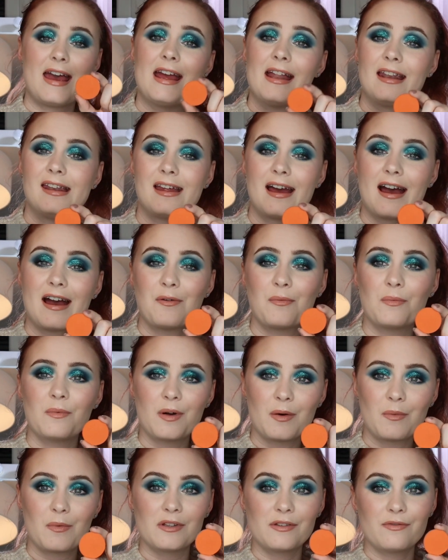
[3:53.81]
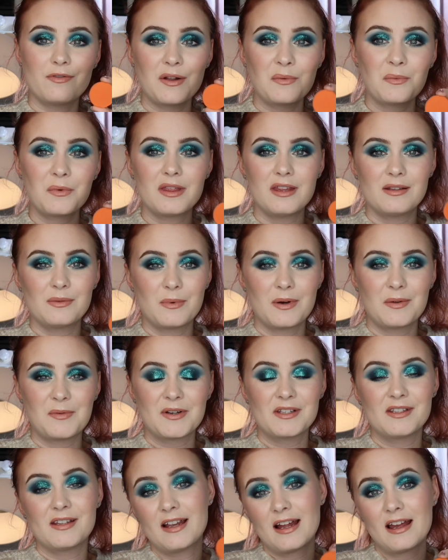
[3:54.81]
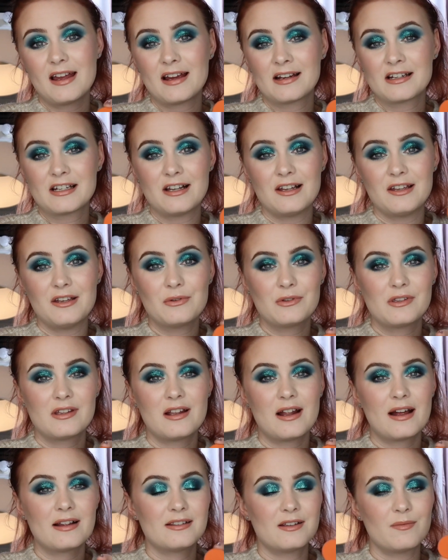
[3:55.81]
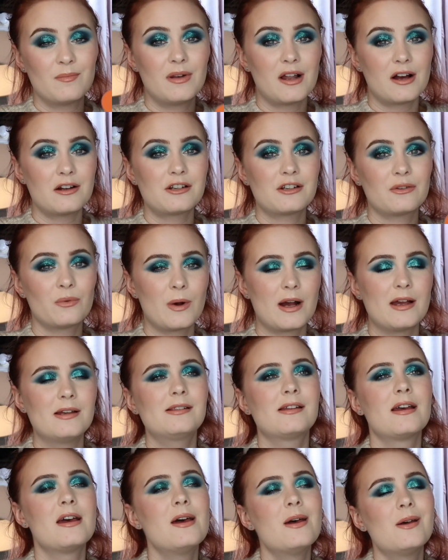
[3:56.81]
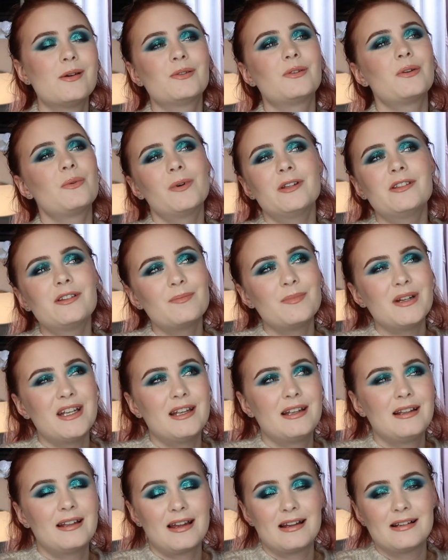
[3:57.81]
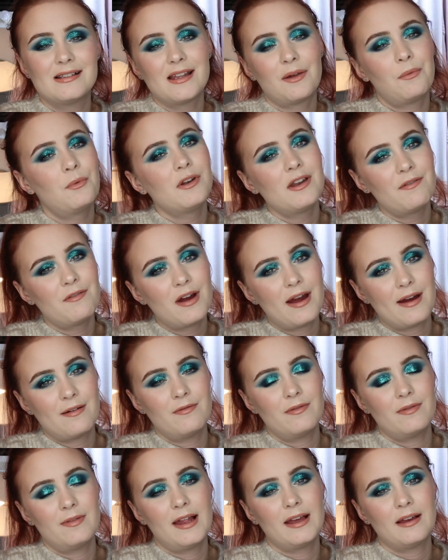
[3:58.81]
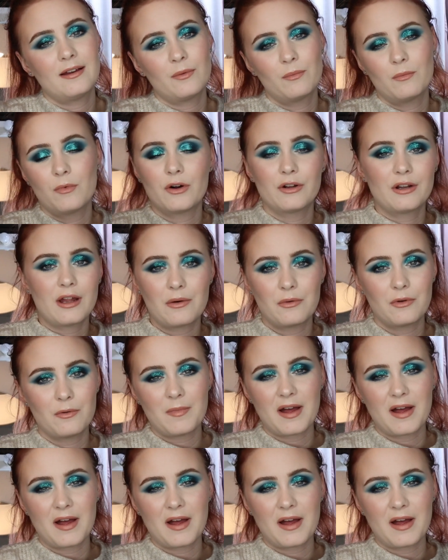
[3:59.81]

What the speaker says: And what was fun with this one was that I actually used it as a blush twice, so it was a bit intense. I would never have like walked out